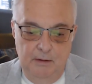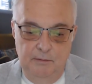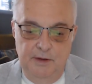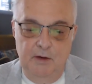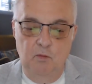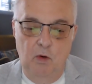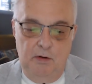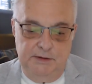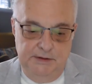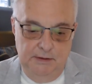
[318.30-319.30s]
They
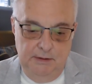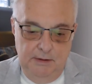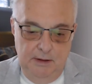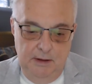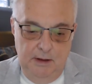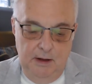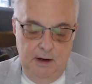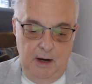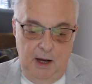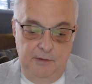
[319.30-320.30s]
weren't.
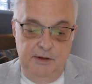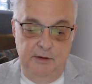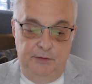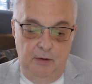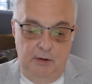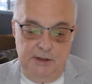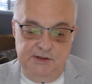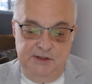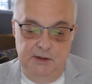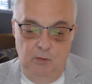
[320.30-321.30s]
And the authorities
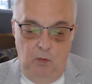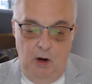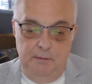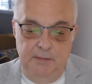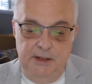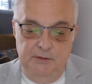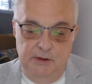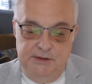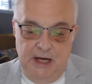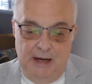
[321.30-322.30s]
didn't want me to
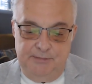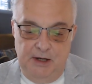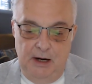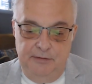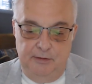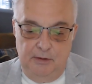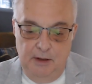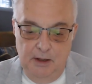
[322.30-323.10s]
adapt either,